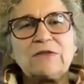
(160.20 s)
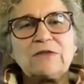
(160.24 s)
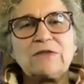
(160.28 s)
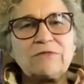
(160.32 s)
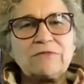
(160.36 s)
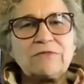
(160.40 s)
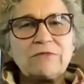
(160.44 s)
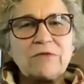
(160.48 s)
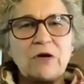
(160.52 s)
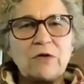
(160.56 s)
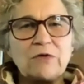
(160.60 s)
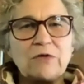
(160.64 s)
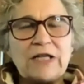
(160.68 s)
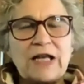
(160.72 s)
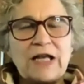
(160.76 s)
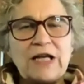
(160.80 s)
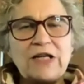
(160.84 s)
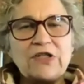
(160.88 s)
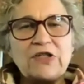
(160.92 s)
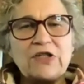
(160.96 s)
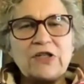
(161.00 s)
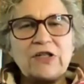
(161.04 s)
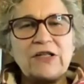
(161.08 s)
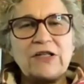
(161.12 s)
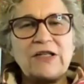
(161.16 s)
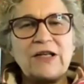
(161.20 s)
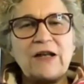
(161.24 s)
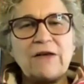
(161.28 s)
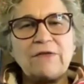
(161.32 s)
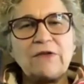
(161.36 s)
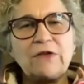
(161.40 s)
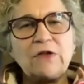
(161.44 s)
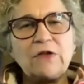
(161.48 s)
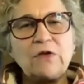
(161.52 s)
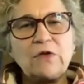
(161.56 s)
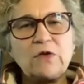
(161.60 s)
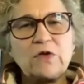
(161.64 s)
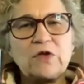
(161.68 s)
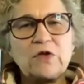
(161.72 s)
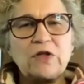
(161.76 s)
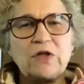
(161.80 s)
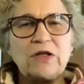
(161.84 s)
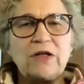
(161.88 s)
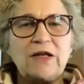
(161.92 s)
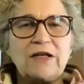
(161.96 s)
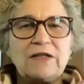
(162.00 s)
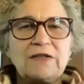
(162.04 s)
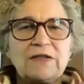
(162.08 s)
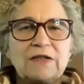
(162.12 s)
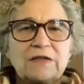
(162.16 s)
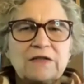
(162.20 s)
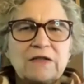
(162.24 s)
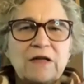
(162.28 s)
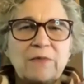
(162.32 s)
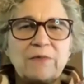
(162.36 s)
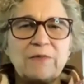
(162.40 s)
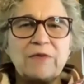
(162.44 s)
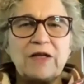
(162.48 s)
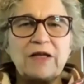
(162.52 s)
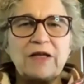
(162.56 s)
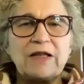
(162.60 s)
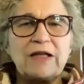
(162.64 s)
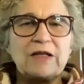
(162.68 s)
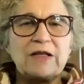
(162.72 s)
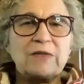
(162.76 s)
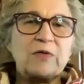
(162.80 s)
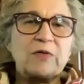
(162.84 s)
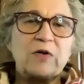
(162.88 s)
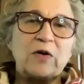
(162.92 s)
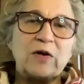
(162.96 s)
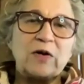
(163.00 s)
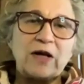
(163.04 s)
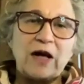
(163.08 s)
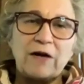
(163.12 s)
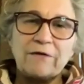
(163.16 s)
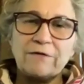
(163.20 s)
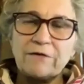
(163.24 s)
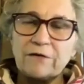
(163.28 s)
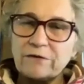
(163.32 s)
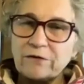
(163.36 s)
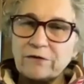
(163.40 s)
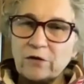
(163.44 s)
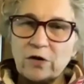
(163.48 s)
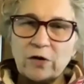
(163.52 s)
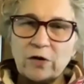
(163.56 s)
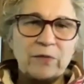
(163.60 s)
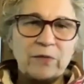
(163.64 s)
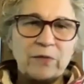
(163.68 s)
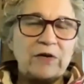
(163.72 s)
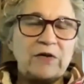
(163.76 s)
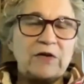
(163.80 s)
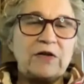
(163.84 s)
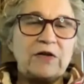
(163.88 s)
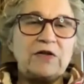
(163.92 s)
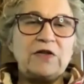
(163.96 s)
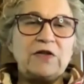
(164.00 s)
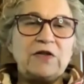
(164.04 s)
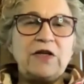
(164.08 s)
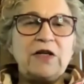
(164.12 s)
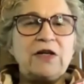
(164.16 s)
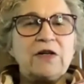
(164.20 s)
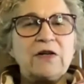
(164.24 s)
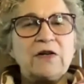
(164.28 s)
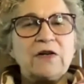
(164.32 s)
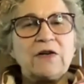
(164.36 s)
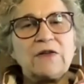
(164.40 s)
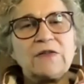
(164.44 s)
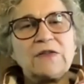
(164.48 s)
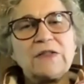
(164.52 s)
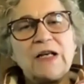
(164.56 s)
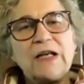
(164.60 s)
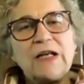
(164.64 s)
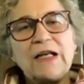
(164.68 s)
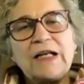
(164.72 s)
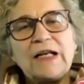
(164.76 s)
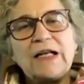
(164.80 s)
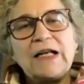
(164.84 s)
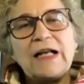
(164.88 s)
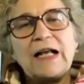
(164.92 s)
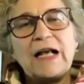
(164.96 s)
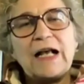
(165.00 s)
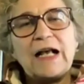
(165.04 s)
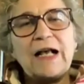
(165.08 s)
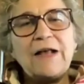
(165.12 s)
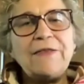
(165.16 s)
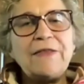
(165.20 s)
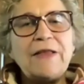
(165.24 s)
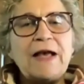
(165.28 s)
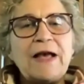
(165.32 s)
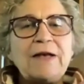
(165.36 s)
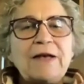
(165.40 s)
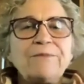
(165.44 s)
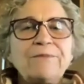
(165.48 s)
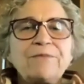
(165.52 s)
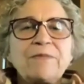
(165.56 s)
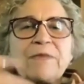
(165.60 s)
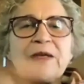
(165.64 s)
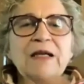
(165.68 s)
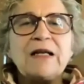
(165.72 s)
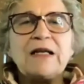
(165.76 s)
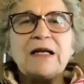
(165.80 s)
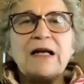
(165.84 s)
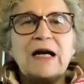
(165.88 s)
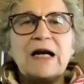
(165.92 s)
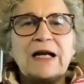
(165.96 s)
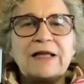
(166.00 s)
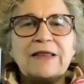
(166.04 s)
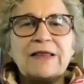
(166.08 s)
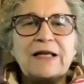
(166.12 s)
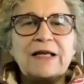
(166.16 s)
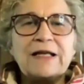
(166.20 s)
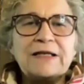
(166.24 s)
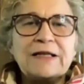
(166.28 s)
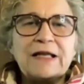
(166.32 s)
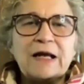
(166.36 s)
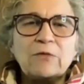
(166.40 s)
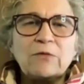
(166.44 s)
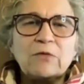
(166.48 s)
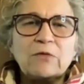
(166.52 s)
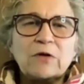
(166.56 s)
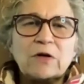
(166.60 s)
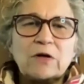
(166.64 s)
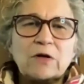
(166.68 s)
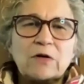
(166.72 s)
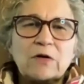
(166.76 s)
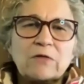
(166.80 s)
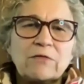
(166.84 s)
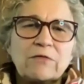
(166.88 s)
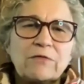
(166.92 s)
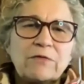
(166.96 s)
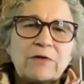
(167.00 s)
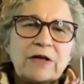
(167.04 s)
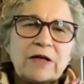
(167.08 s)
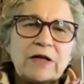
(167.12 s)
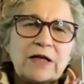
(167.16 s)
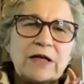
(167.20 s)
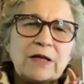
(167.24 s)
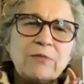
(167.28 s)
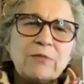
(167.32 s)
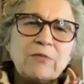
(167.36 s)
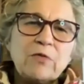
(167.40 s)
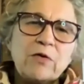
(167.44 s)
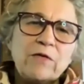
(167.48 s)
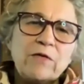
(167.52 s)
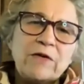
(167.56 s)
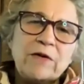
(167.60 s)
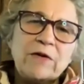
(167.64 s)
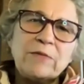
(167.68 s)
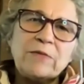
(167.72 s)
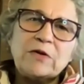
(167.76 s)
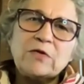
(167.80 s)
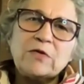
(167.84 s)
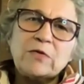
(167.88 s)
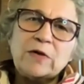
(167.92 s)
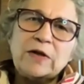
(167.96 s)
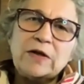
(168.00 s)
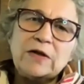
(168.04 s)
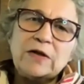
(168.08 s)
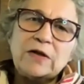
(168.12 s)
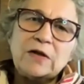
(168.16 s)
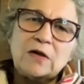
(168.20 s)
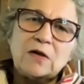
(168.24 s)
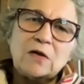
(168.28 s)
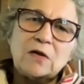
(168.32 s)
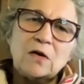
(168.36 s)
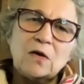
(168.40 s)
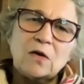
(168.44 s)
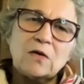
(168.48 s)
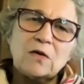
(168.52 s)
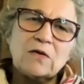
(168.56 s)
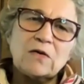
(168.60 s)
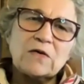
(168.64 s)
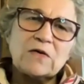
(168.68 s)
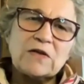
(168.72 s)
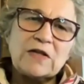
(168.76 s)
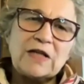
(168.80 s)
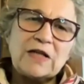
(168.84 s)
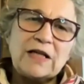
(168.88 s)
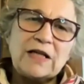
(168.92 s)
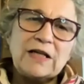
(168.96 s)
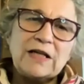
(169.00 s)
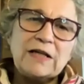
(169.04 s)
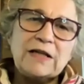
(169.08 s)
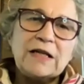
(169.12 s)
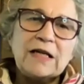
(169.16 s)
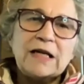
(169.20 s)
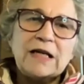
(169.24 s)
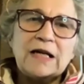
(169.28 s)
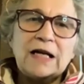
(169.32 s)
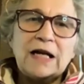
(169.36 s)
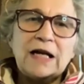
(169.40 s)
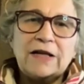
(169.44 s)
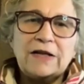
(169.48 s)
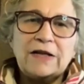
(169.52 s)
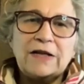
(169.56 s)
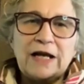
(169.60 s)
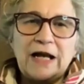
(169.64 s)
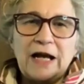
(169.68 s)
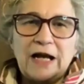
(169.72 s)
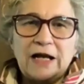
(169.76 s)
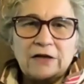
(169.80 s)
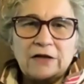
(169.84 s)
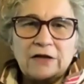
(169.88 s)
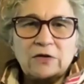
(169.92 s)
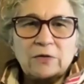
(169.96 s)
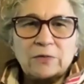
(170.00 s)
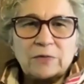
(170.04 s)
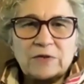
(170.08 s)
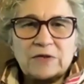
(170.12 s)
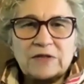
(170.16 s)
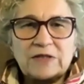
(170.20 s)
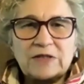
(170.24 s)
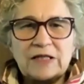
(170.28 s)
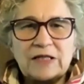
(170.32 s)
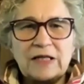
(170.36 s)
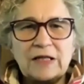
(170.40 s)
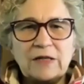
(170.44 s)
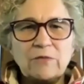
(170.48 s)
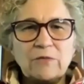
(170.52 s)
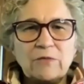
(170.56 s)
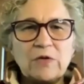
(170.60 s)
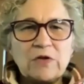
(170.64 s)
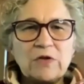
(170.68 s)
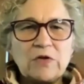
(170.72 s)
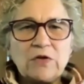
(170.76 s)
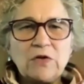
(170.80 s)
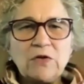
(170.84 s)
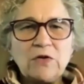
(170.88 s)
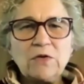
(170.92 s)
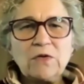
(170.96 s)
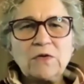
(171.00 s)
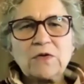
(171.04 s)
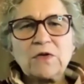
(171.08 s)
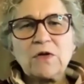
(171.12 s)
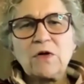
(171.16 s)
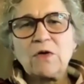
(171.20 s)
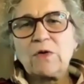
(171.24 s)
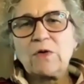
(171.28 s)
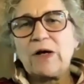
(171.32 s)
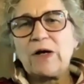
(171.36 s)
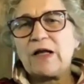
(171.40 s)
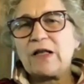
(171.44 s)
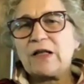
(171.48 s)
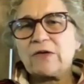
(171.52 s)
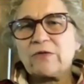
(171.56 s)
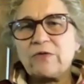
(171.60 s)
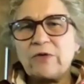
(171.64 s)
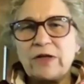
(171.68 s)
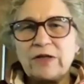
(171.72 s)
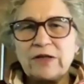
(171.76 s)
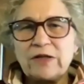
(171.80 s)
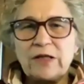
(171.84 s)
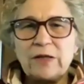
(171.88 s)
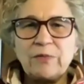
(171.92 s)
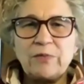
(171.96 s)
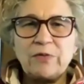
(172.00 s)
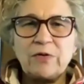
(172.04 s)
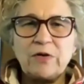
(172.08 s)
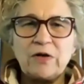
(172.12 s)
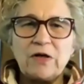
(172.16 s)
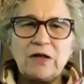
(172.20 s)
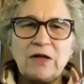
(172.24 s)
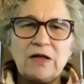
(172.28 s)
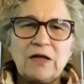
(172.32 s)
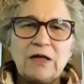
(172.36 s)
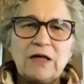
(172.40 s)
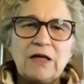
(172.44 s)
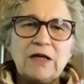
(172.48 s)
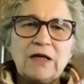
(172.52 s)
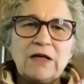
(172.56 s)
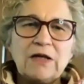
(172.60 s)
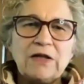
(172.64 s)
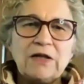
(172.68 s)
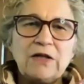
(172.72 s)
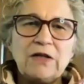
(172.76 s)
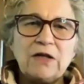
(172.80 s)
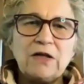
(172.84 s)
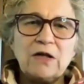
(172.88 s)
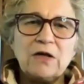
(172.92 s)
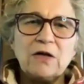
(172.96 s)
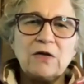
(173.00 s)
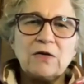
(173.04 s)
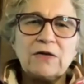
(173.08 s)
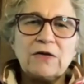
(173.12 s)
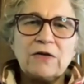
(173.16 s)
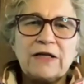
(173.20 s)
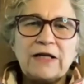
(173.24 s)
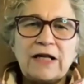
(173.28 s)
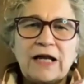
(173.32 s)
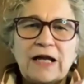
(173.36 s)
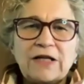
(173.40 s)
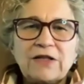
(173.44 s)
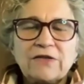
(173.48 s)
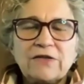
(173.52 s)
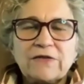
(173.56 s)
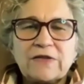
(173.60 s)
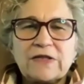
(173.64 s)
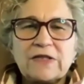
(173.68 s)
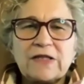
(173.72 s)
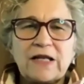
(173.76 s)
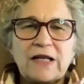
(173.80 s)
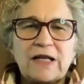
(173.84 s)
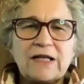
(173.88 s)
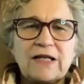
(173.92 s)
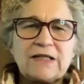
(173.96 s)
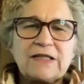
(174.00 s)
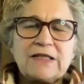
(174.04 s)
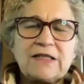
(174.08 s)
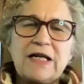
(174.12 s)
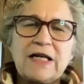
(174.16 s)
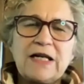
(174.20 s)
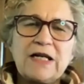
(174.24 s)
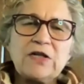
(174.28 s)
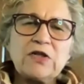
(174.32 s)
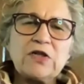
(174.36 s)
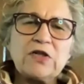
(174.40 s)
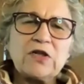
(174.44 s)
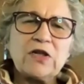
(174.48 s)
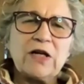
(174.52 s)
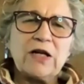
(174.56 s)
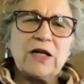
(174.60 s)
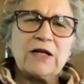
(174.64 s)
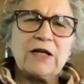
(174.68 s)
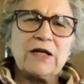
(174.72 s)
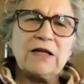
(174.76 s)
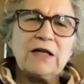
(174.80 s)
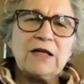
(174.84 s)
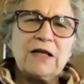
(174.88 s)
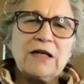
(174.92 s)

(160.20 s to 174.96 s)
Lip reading: rotation and evolution as something that's been going on for 4 billion years, and that I think that we're really moving between the Holocene and the Anthropocene, which you so eloquently put, the age of extinction.